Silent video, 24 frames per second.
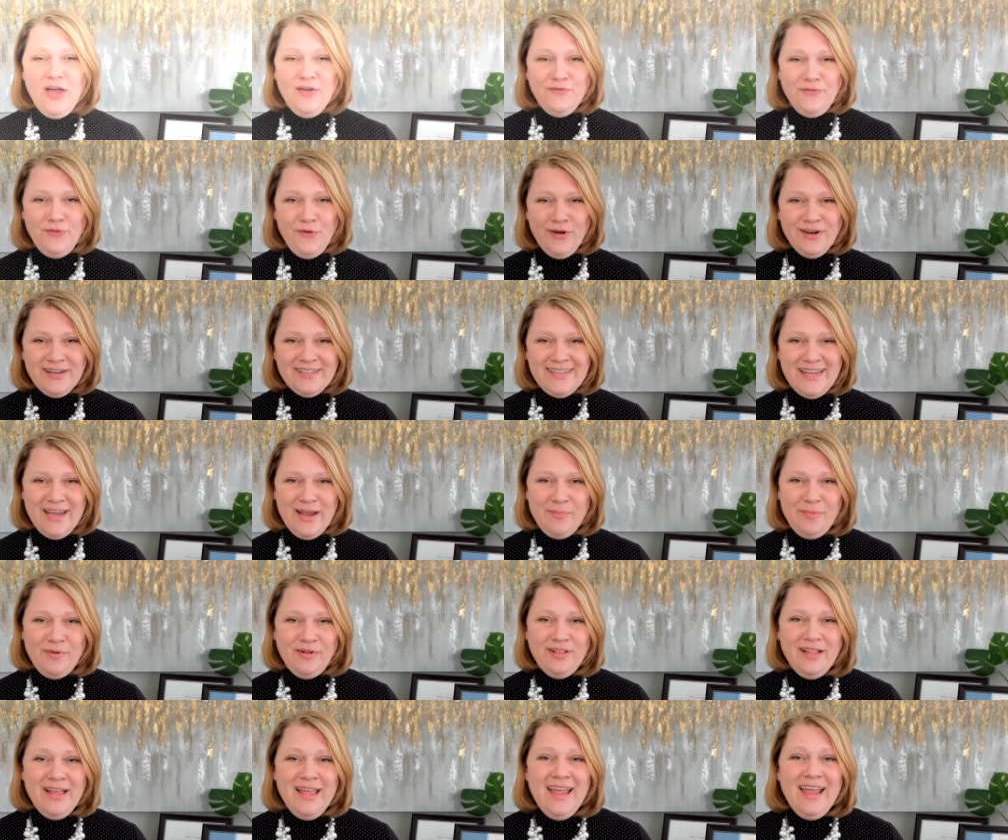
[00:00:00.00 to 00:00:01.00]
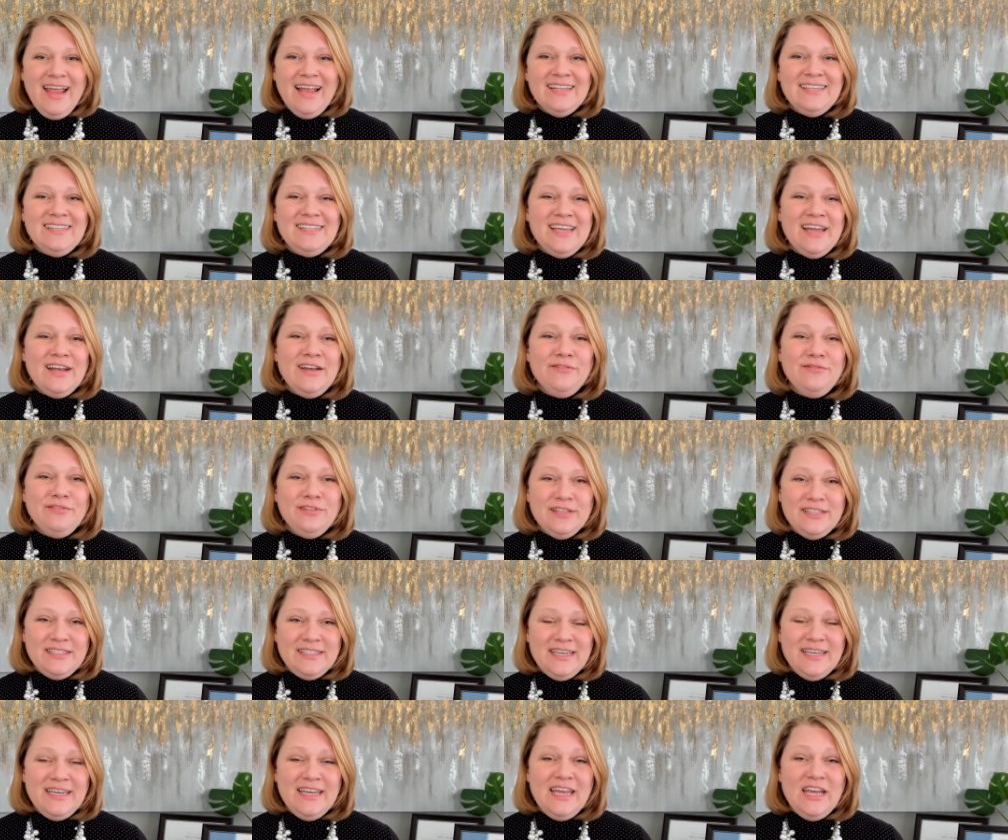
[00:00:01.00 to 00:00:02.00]
For example, instead of
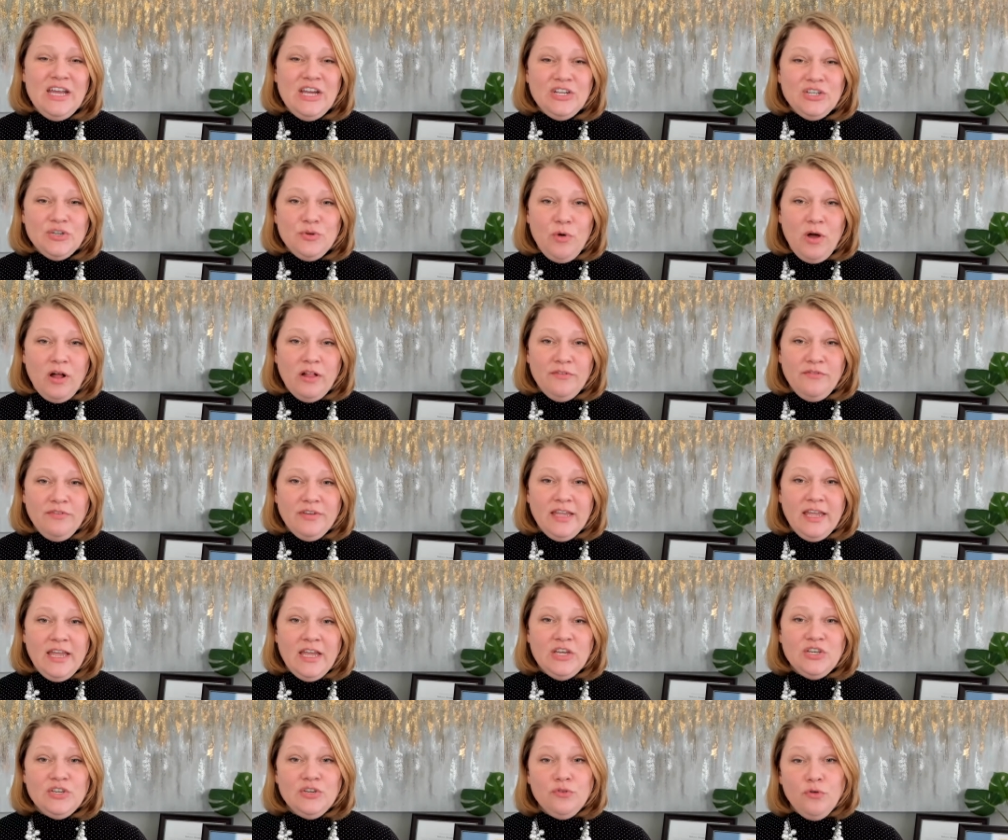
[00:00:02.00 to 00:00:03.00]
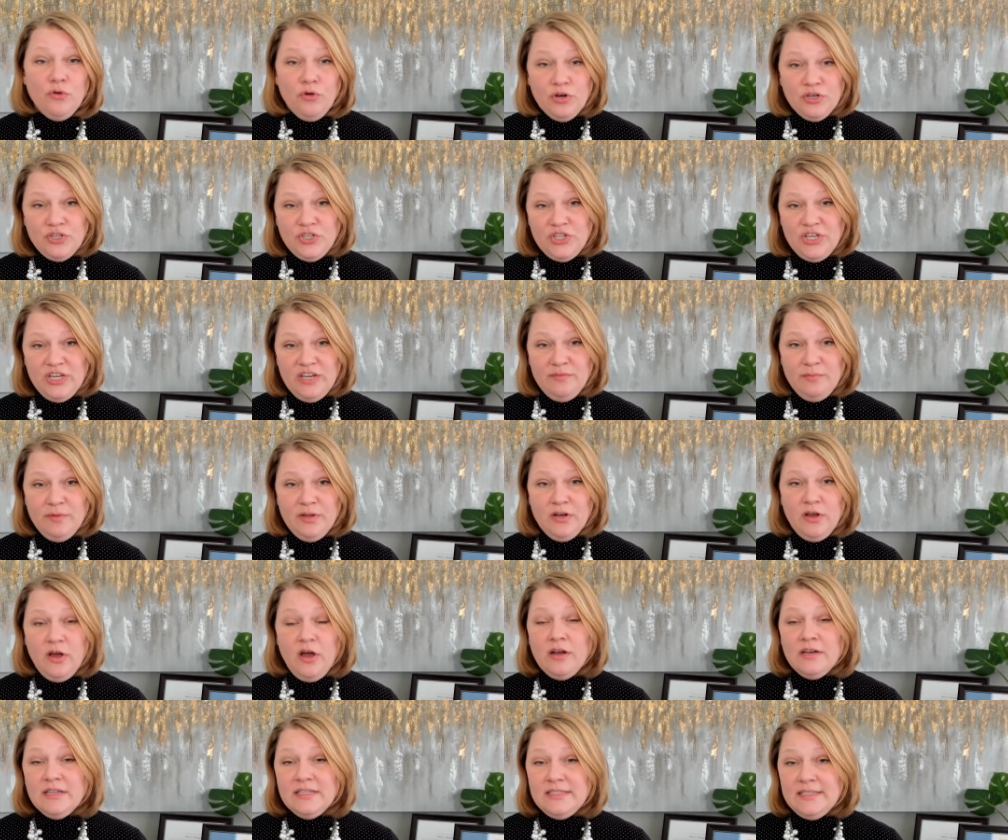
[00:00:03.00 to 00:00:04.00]
listing each qualification or achievement
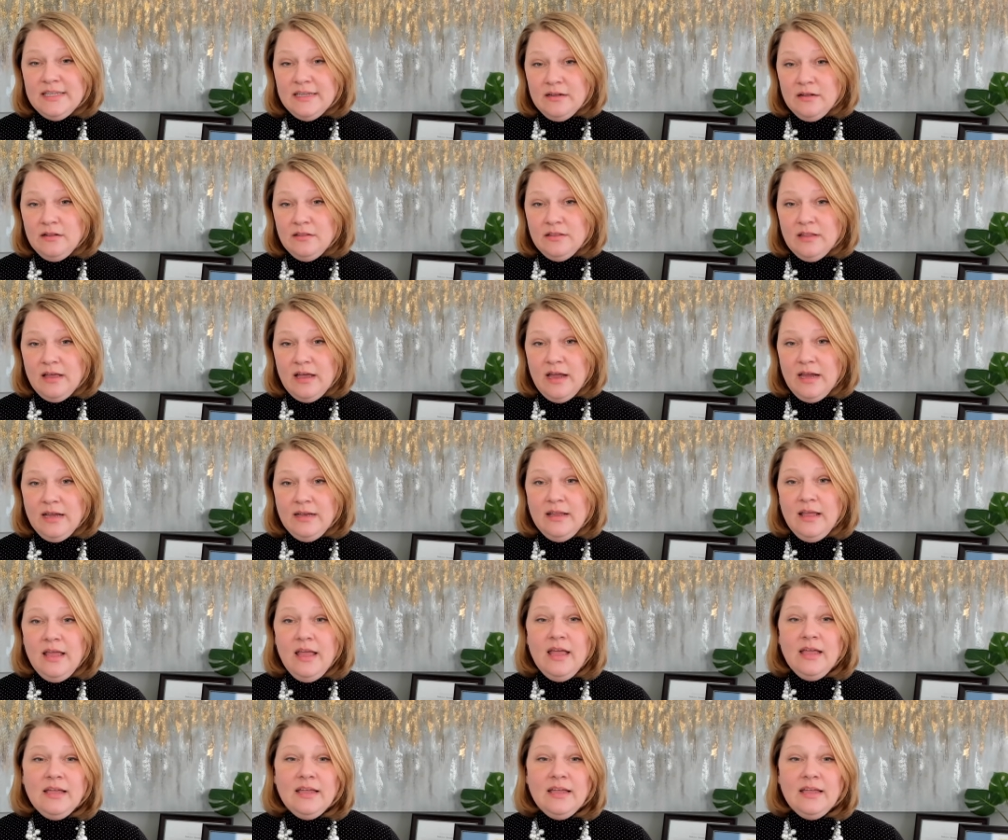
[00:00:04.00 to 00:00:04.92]
on a single line,